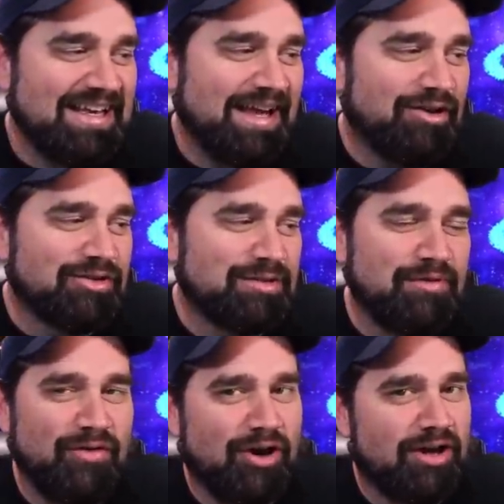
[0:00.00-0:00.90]
I know some
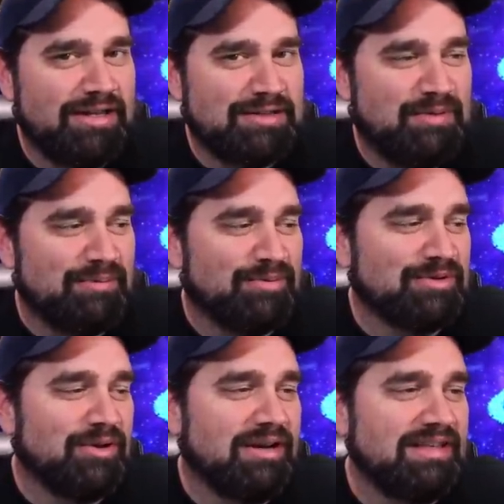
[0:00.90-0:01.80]
of our audience
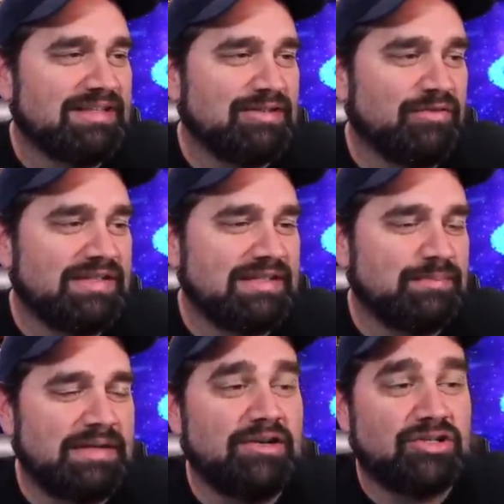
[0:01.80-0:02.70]
members wanted his services,
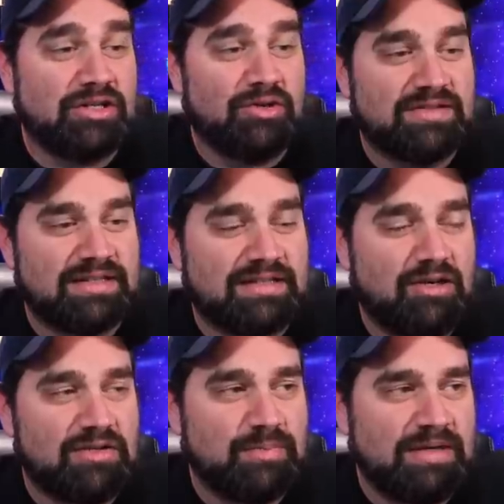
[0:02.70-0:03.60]
but here she goes to
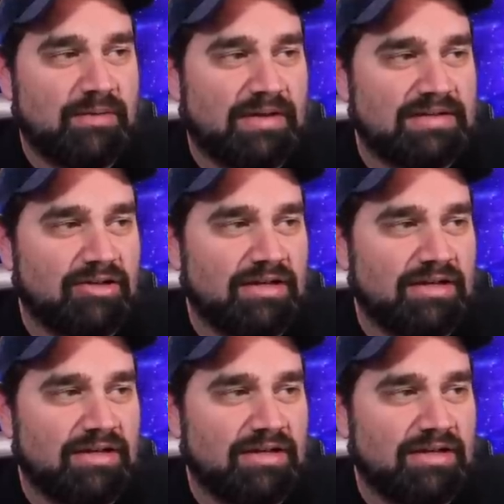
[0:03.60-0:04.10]
continue to speak about Terry.